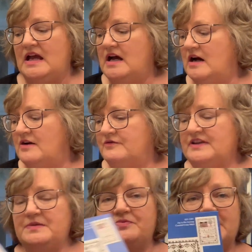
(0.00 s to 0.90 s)
a
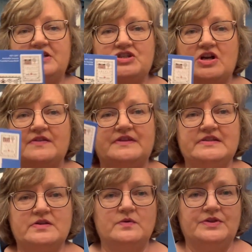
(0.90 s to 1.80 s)
really pretty chart.
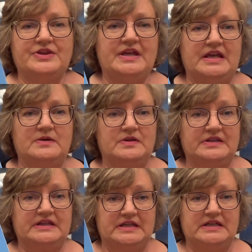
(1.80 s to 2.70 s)
This whole thing,
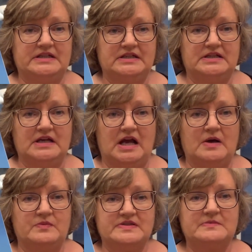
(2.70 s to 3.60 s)
the kit,
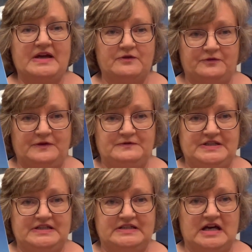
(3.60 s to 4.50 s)
was about
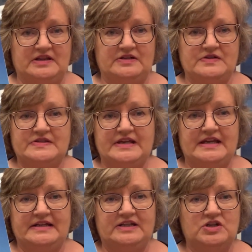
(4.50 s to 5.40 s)
$15,
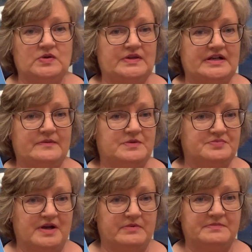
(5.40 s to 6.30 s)
and I know that I would
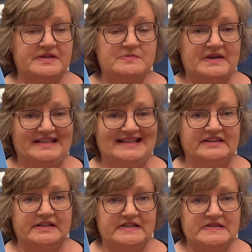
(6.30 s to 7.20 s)
probably spend at
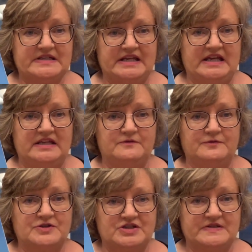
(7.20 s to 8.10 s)
least $8
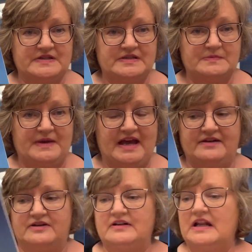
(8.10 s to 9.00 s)
for just this
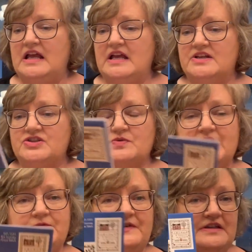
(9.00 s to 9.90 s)
pattern. So
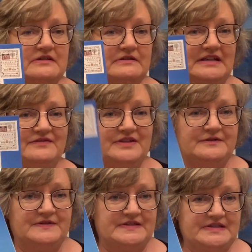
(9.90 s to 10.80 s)
I figured even
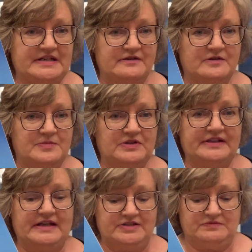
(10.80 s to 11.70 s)
if it's terrible
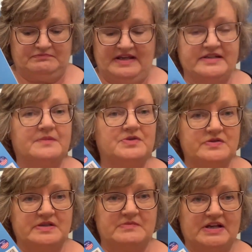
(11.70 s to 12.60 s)
and I end up
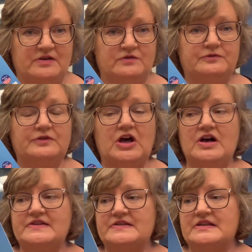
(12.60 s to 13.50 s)
using my own
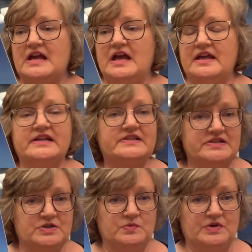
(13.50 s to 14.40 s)
floss, it's
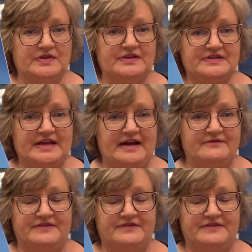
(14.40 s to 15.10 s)
still worth it to have